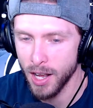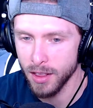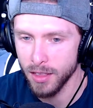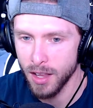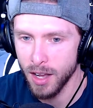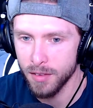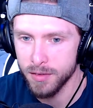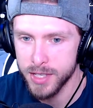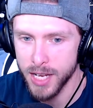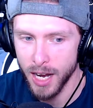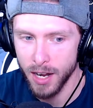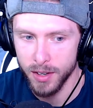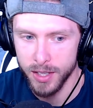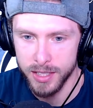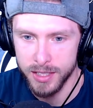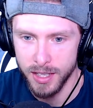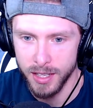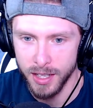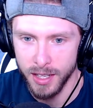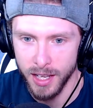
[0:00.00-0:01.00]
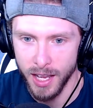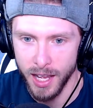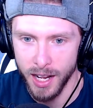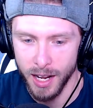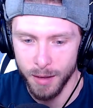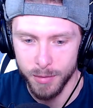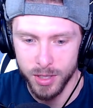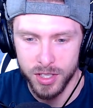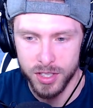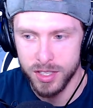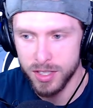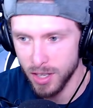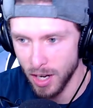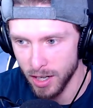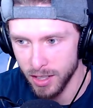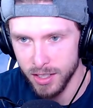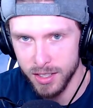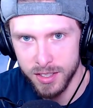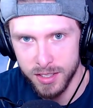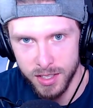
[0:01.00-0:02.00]
I loved how he did it, and I'm
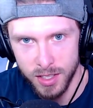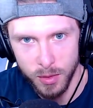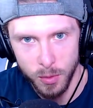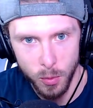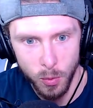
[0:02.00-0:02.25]
excited to see